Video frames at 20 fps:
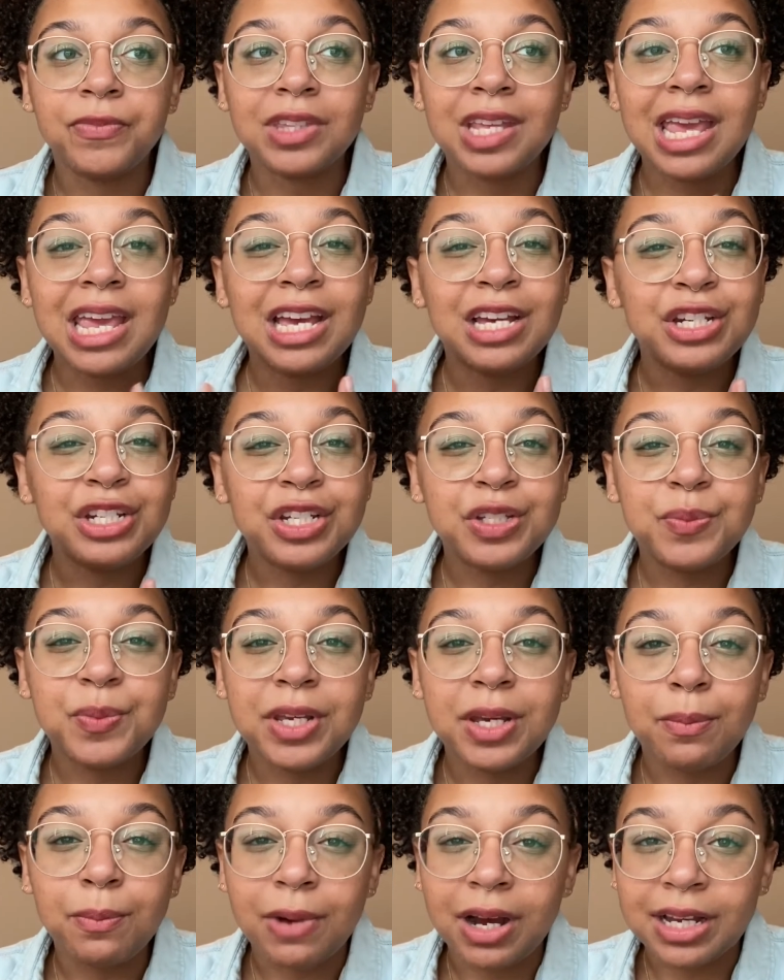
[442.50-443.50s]
and just
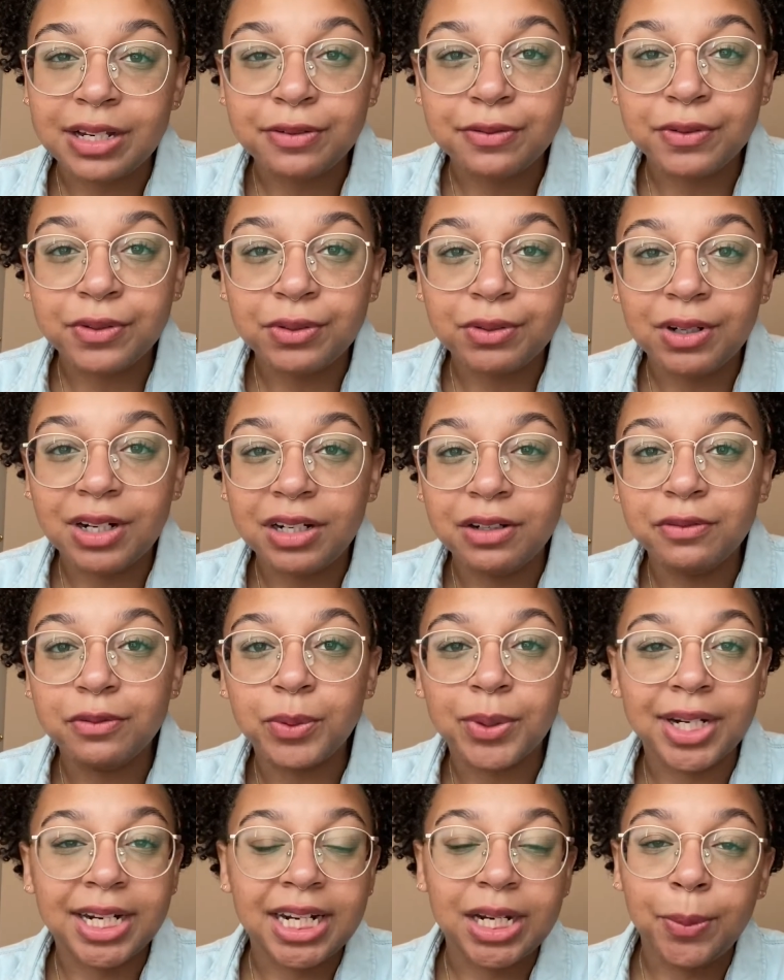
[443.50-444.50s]
being mindful of,
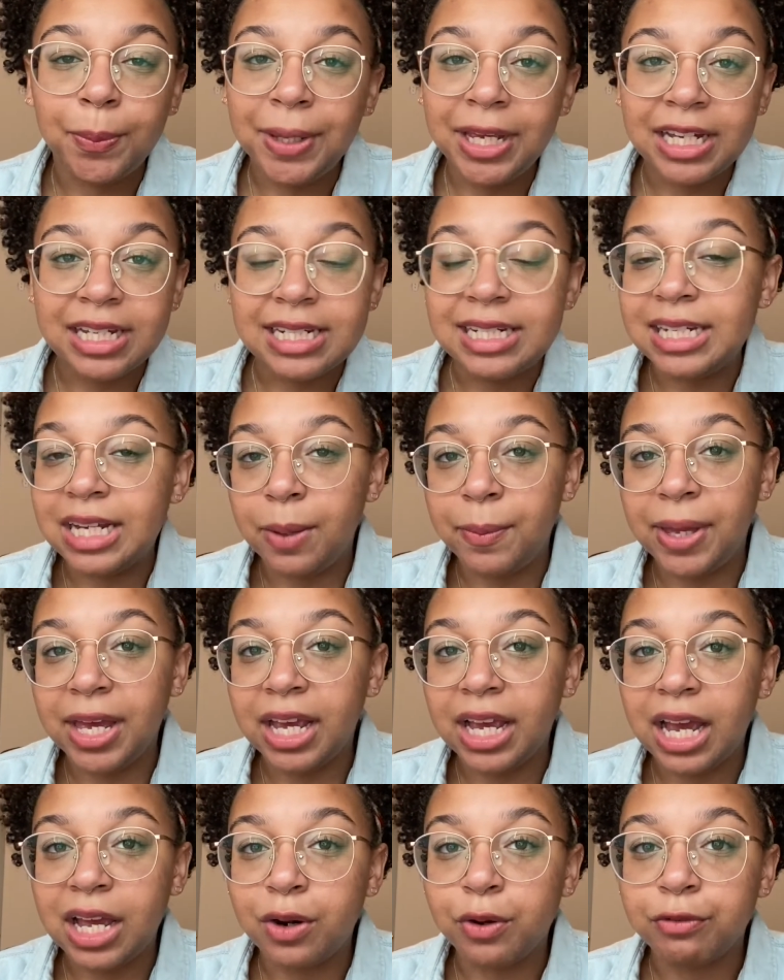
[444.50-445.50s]
we're in a
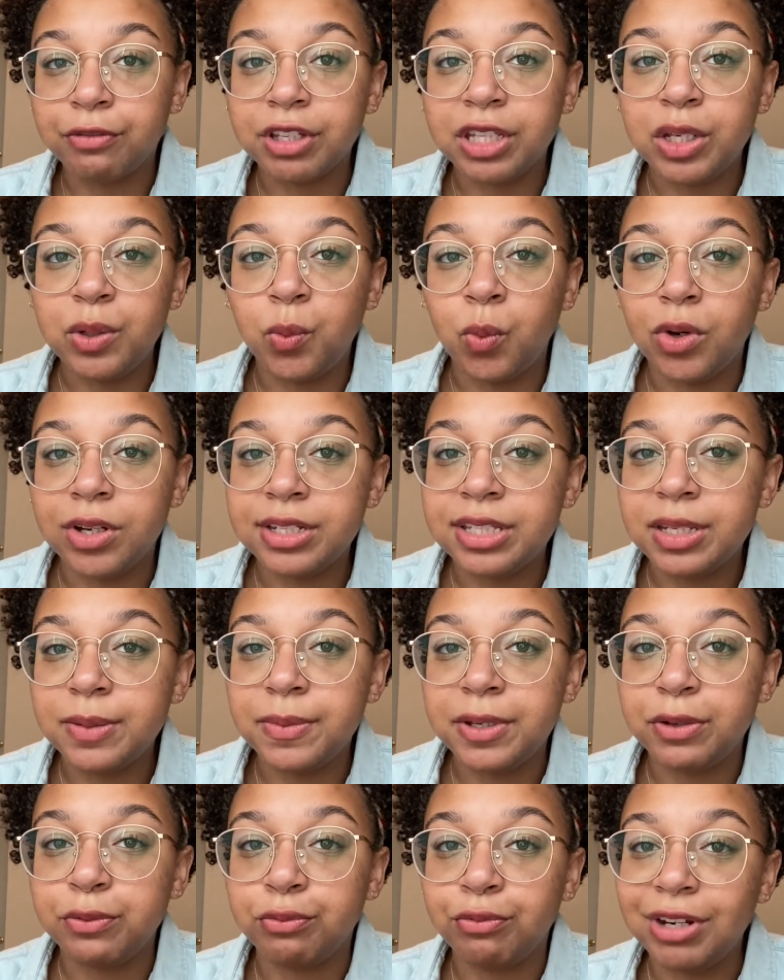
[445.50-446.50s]
pandemic. I don't really want to
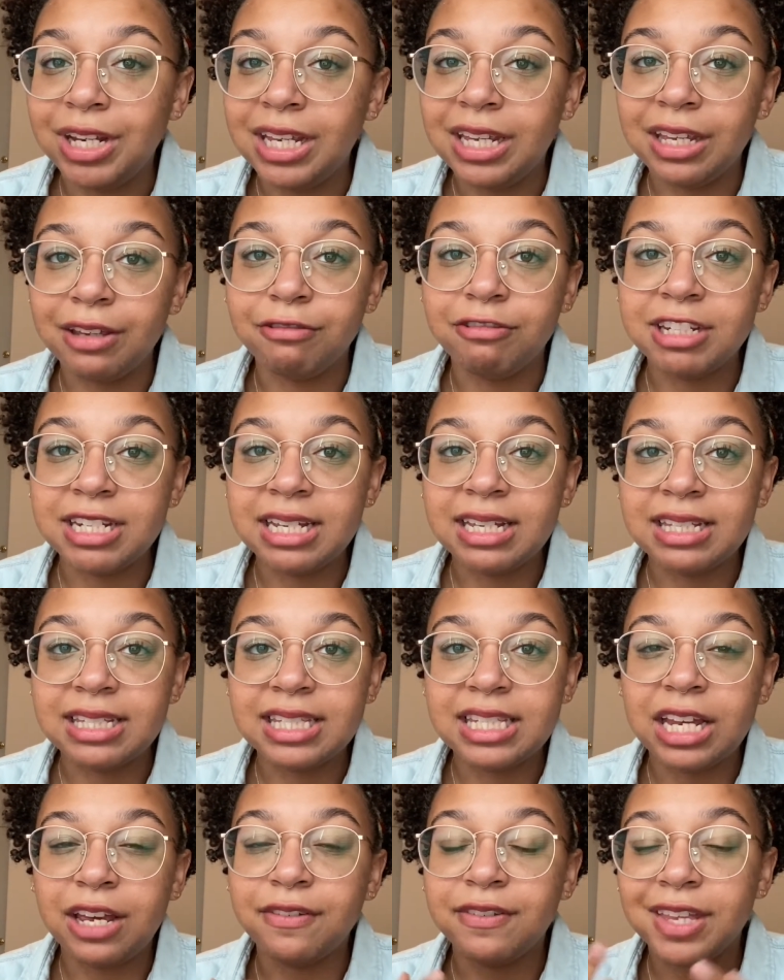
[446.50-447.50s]
be re-gifting
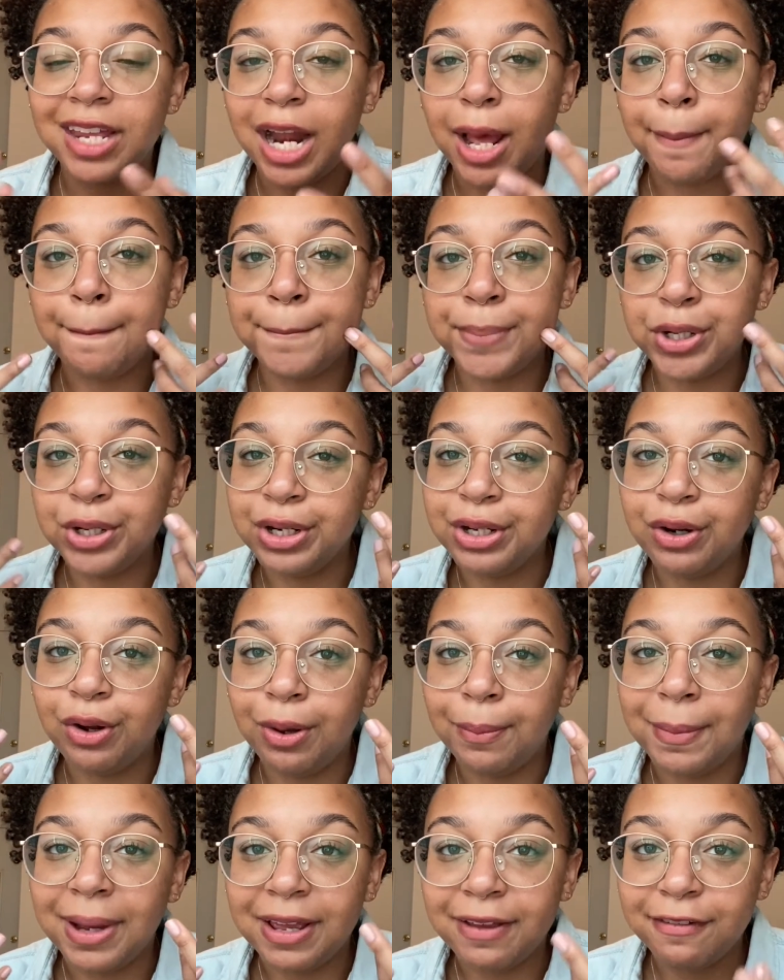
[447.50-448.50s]
stuff that I put
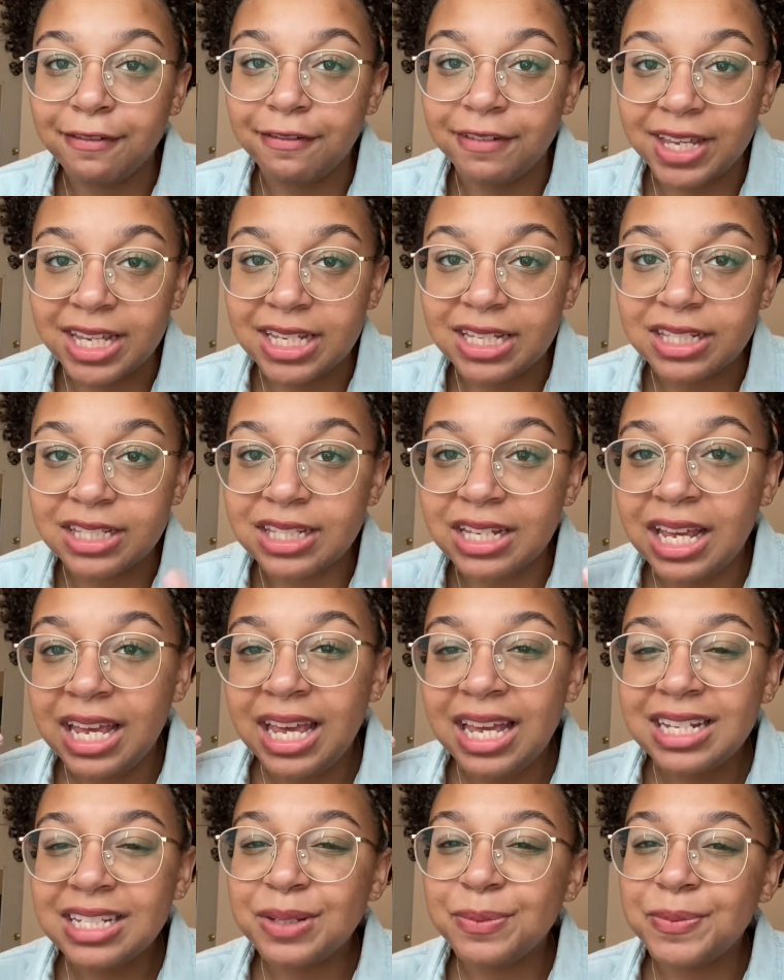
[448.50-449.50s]
on my face,
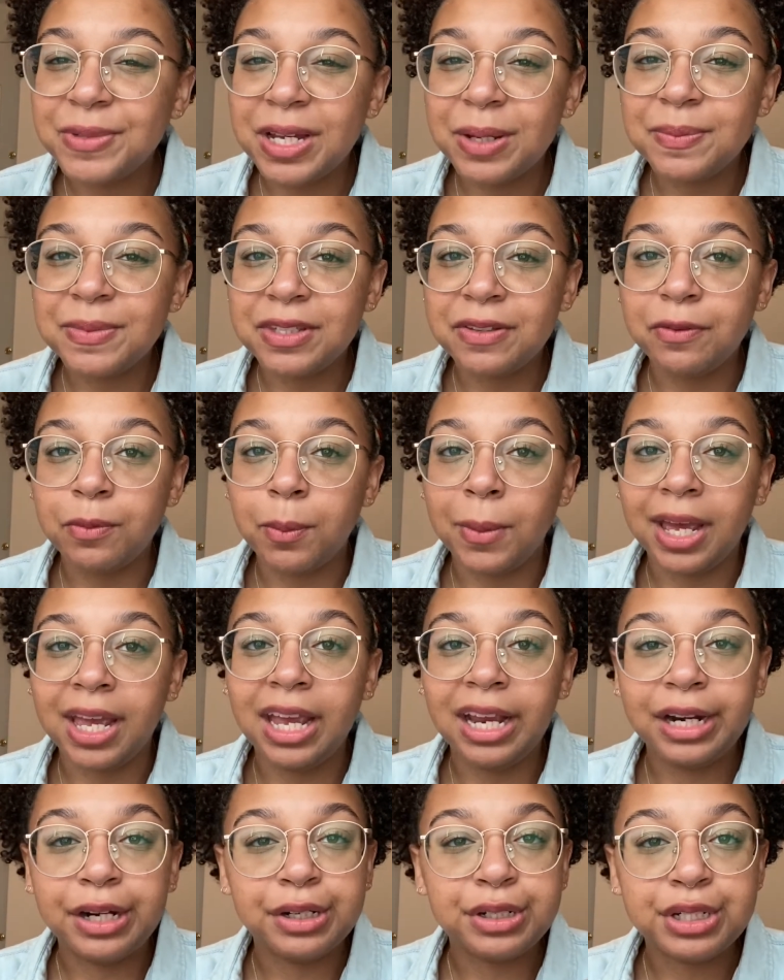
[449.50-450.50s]
sometimes even my
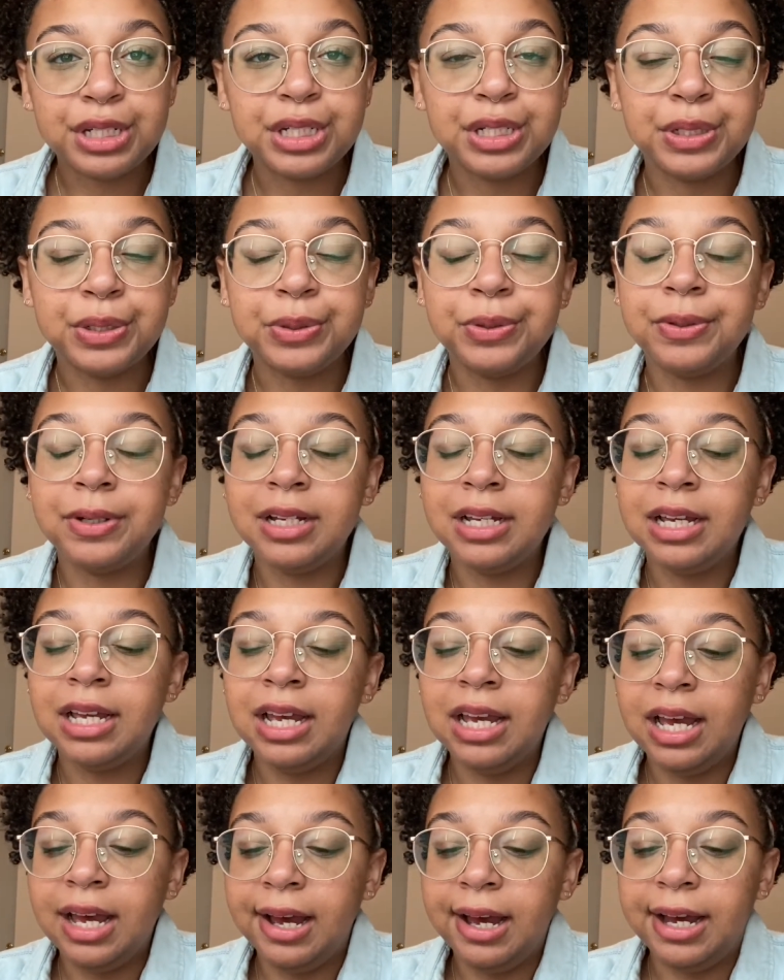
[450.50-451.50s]
hair too.
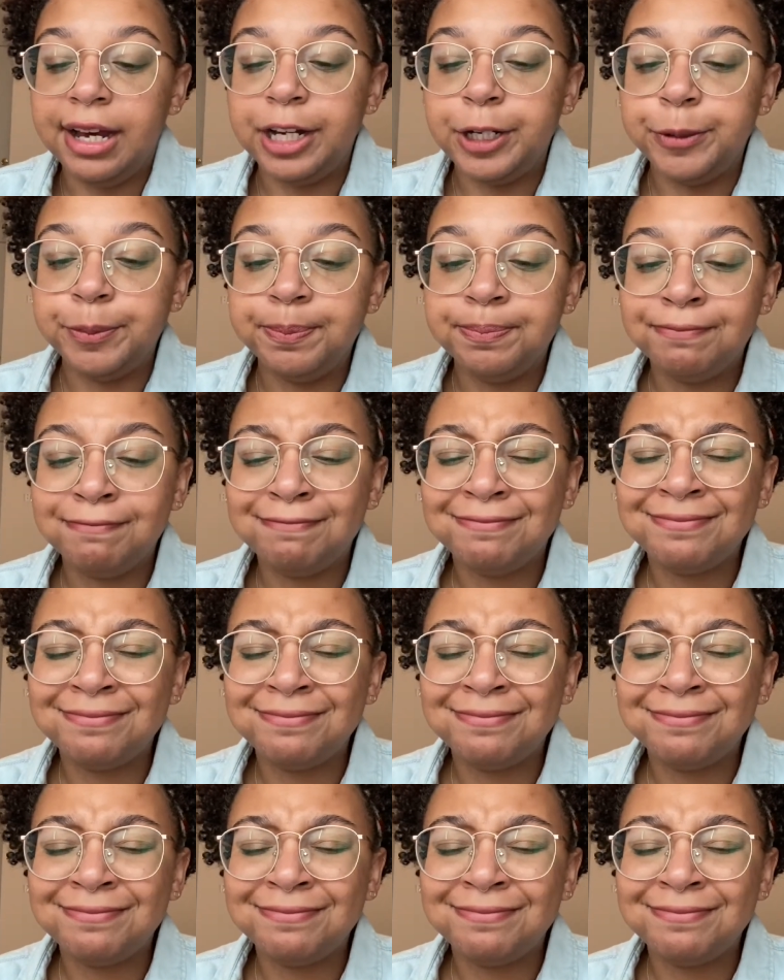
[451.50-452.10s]
I'm